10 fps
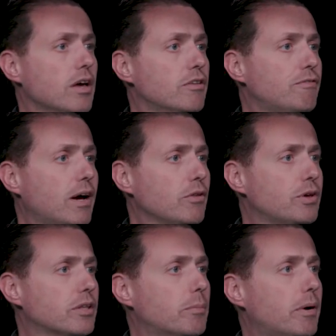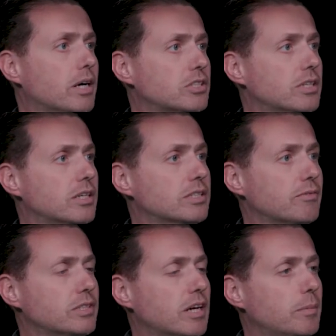The final thing that BOSH does
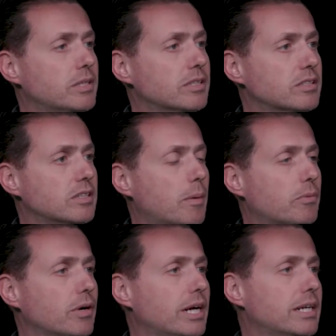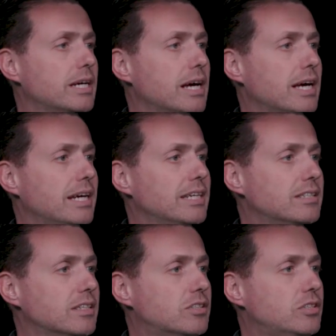every time it does an upgrade
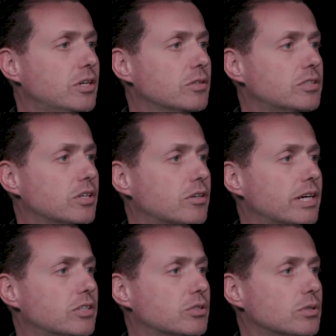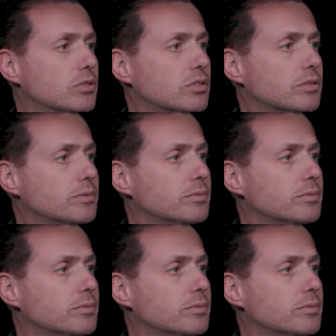is that secrets and credentials